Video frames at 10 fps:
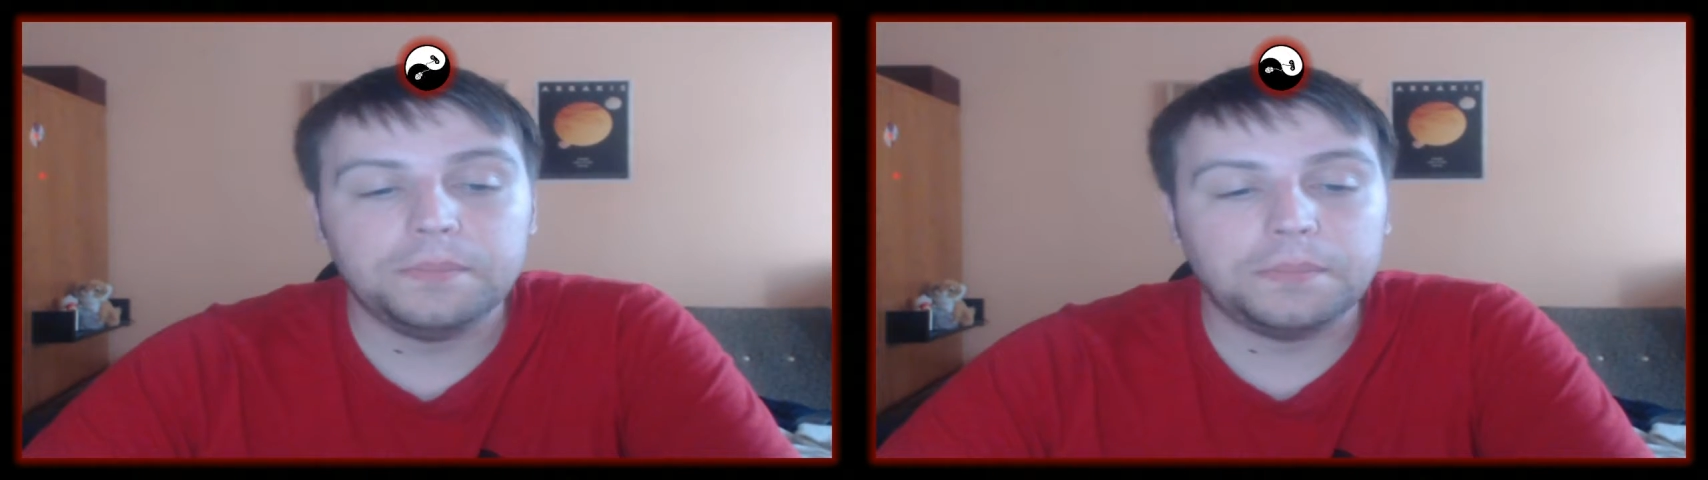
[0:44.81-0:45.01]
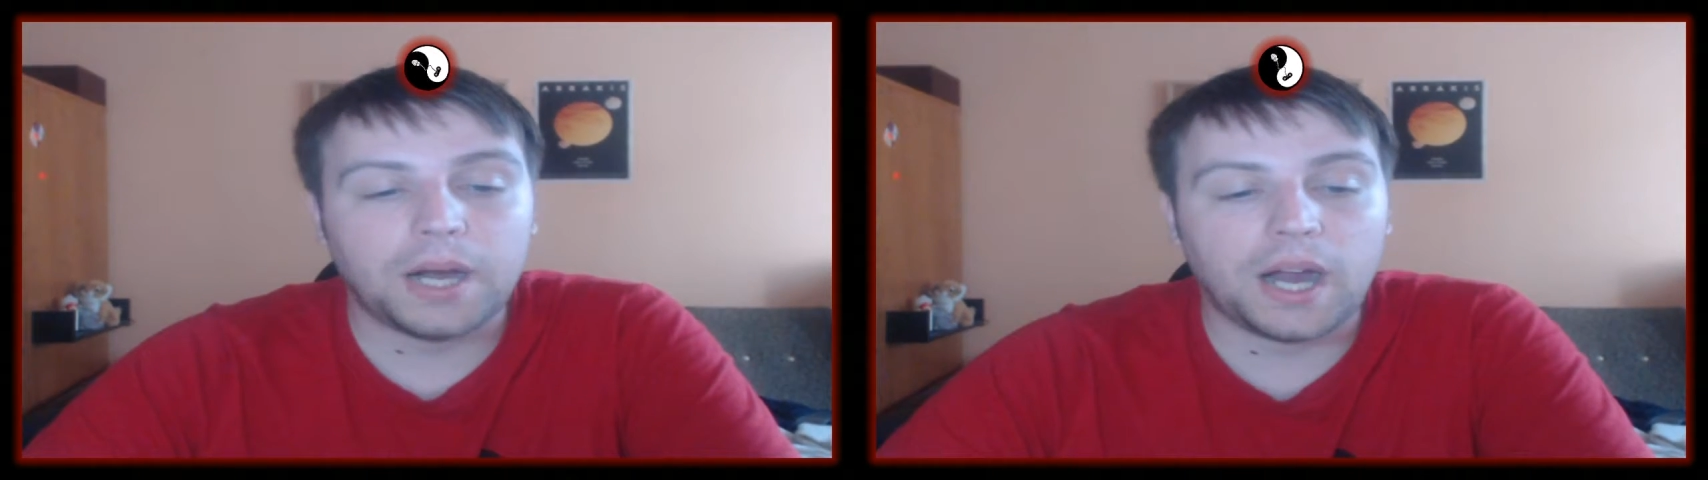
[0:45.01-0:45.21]

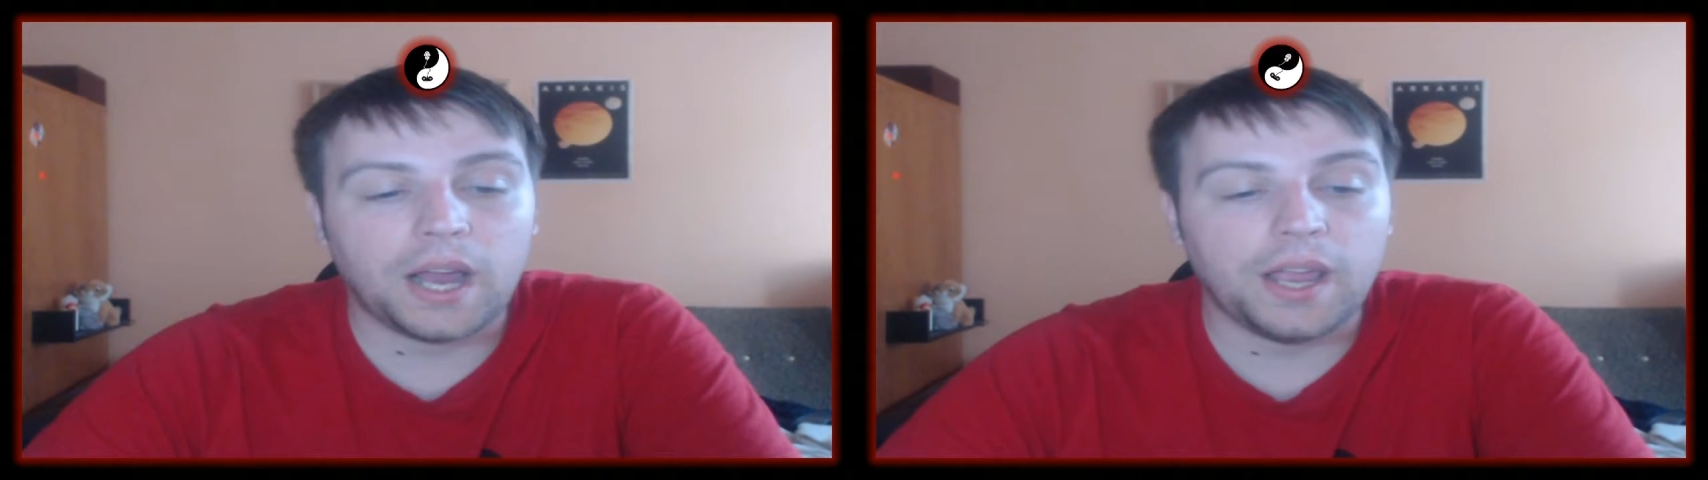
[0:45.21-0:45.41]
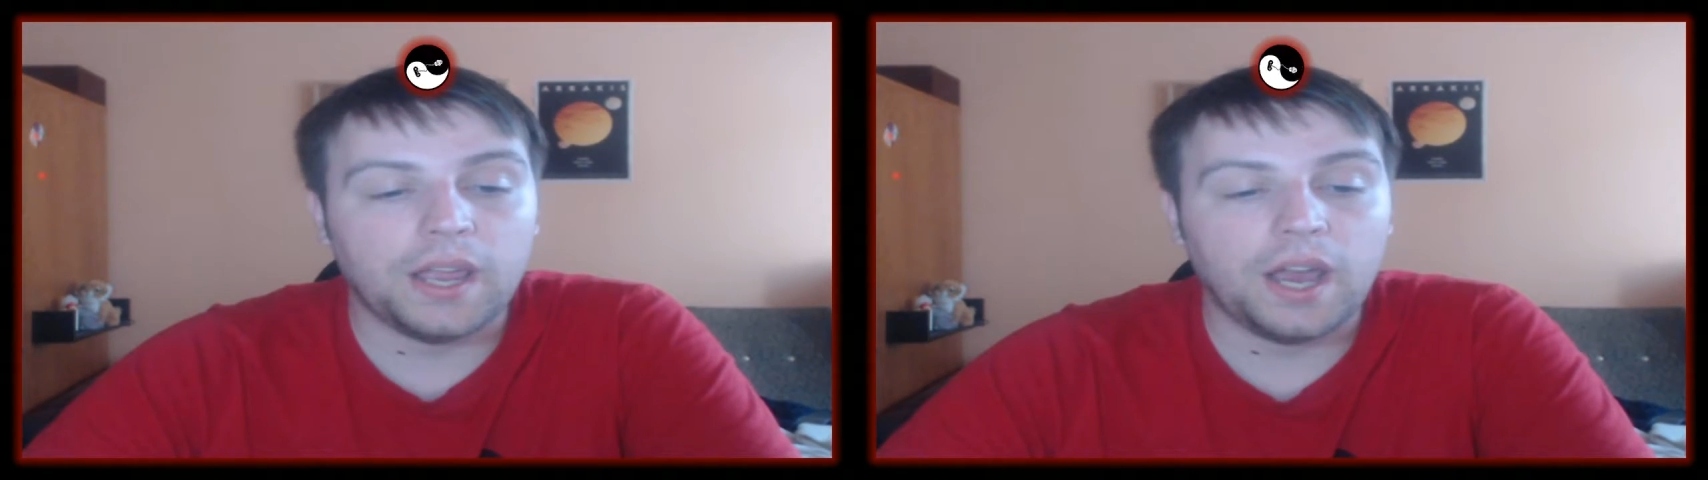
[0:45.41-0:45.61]

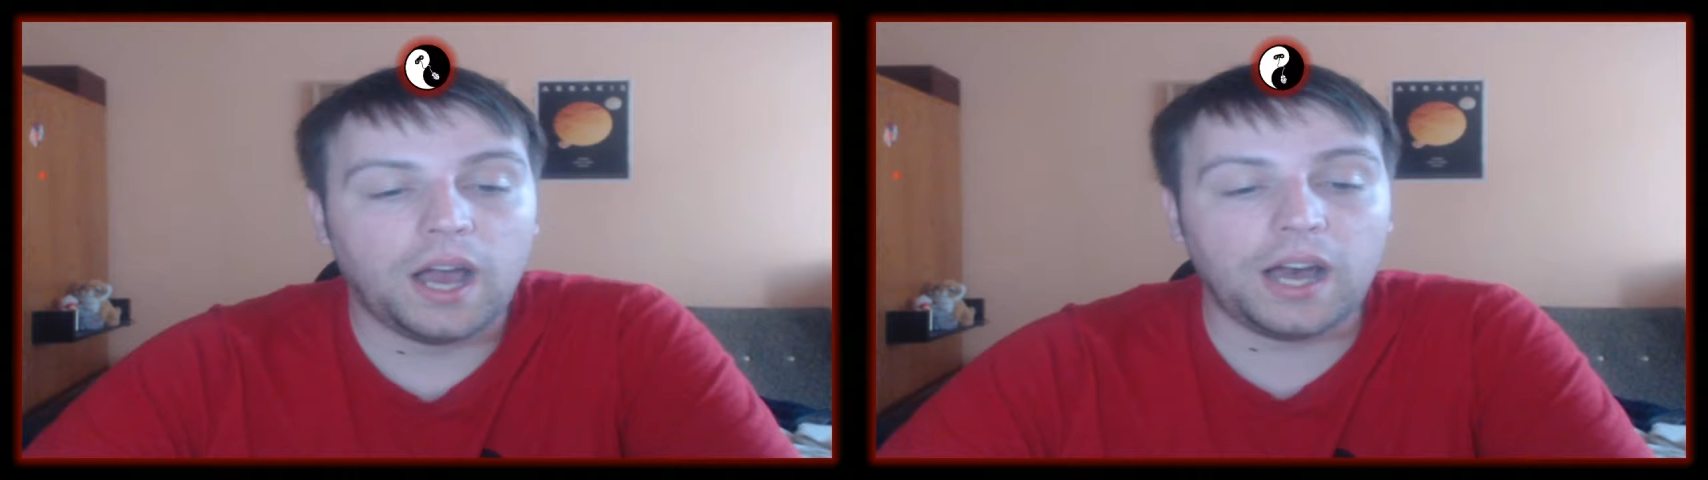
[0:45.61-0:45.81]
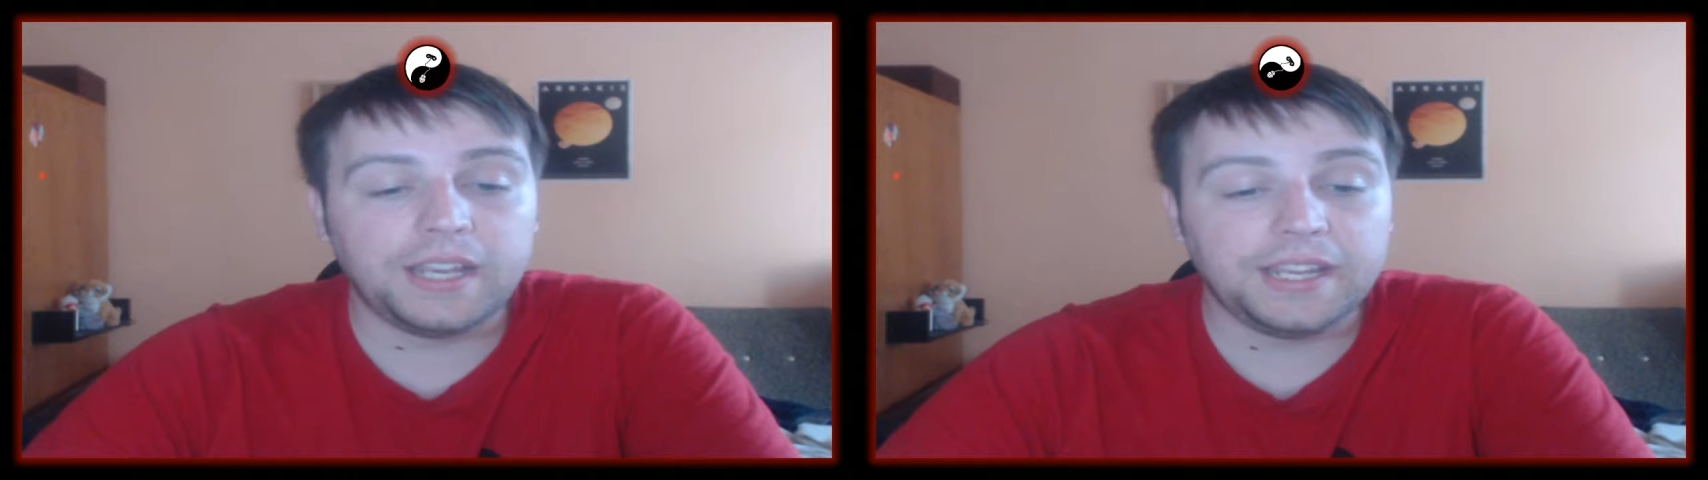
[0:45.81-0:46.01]
by
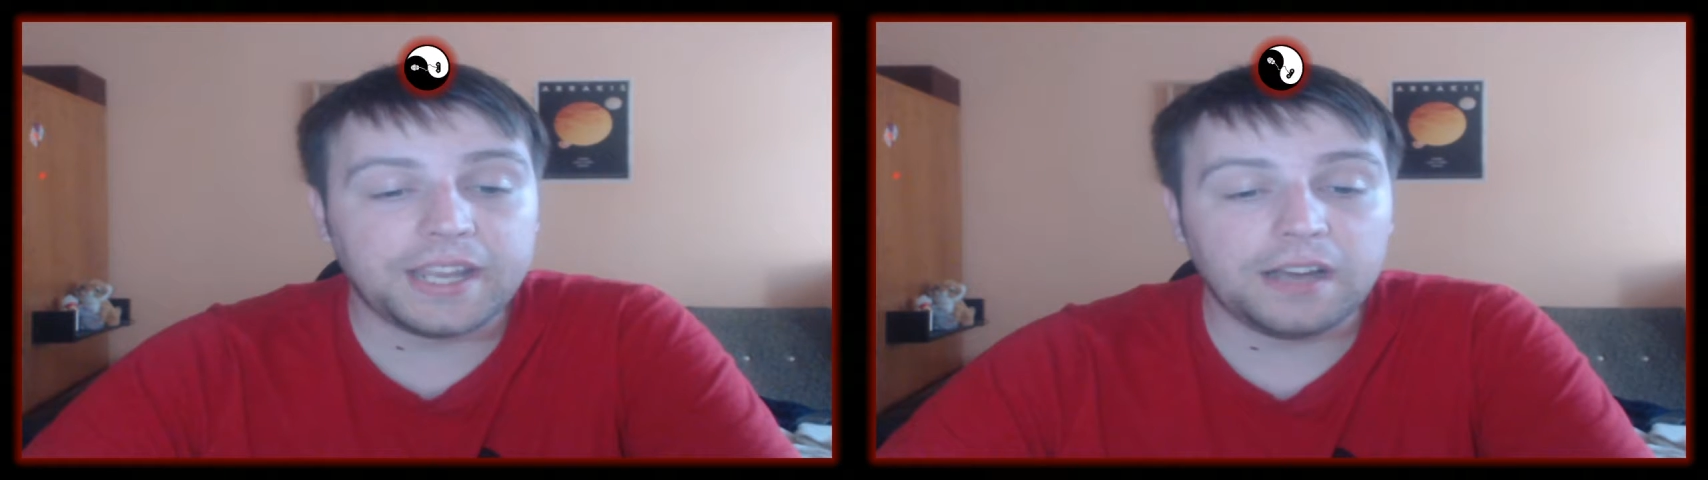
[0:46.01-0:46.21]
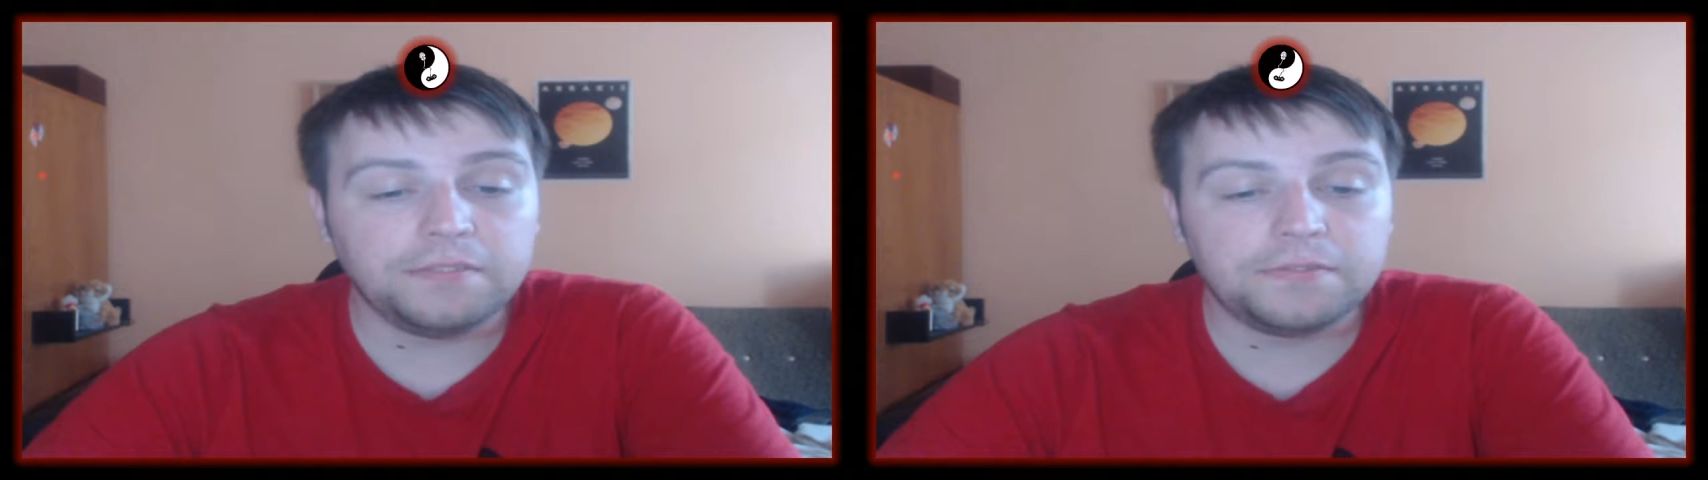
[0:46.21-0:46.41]

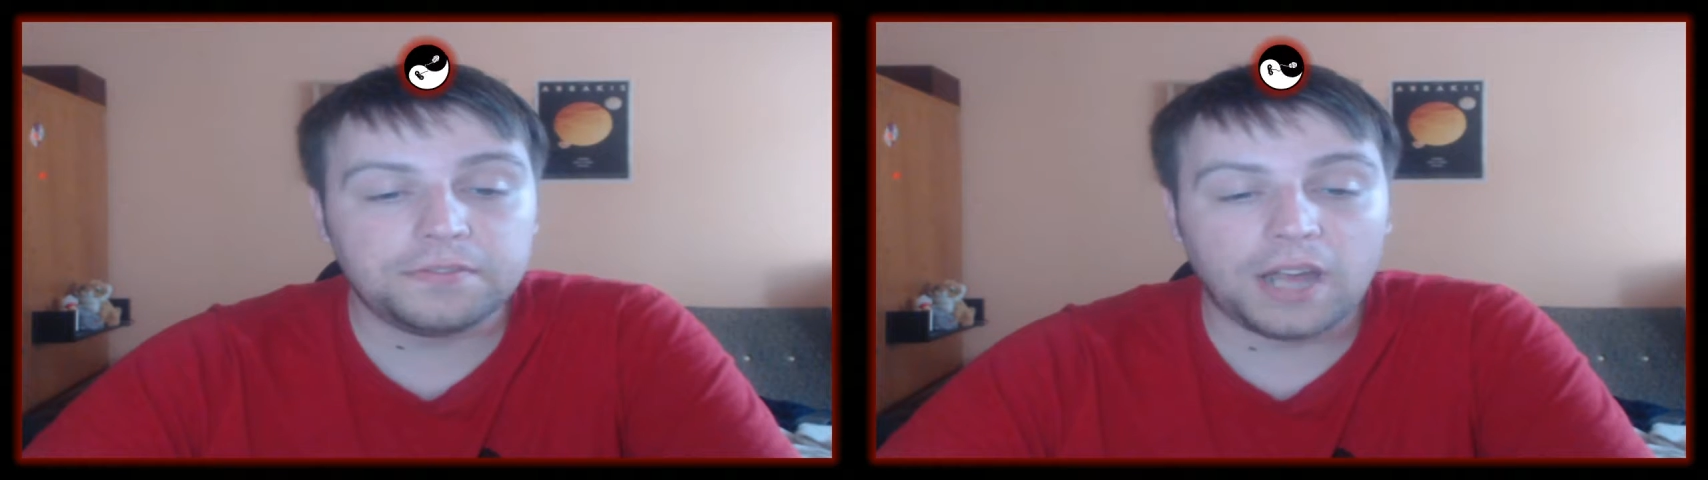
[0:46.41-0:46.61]
HoneyDev